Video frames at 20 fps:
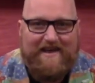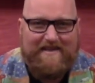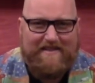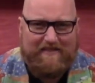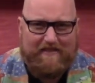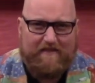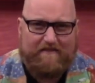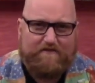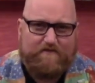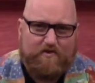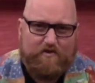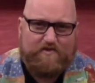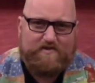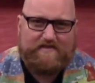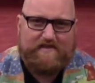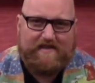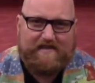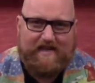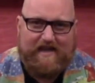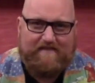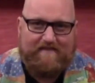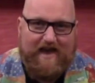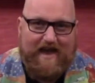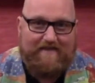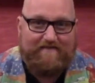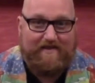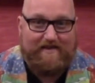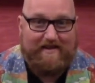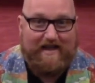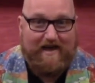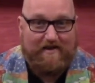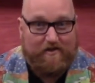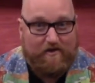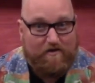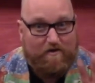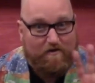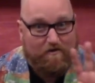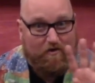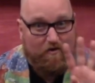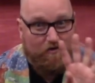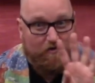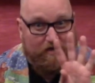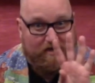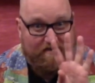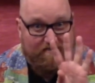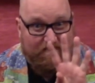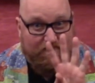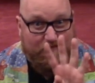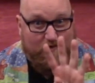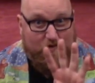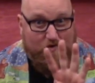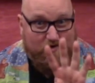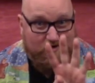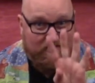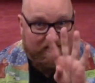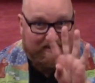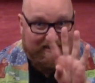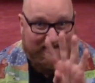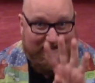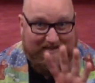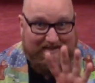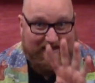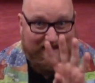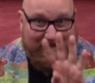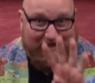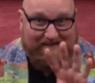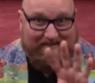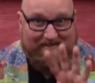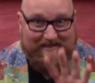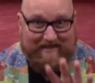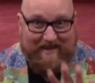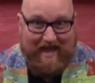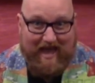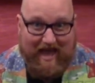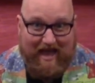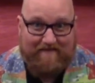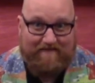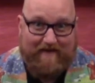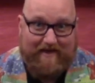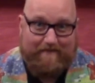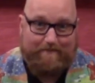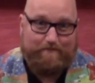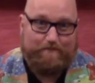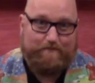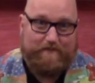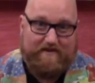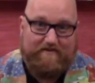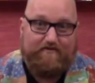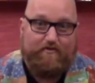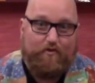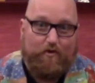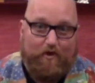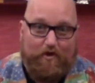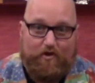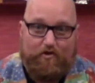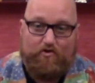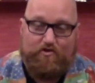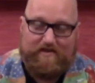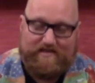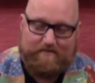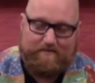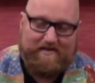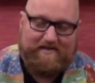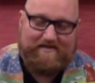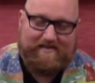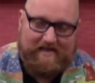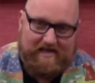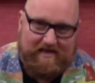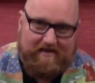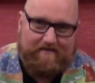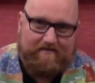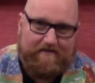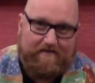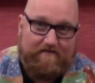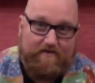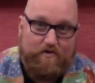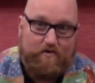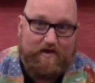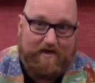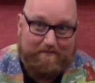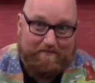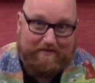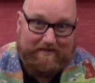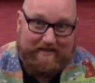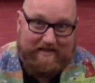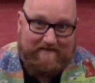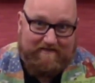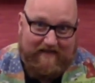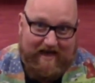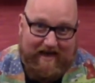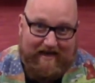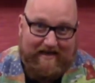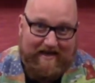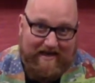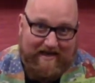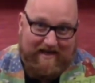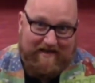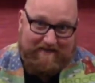The first Sunday of Advent. Now there are only 4 Sundays in Advent before Christmas Eve, if you can believe that.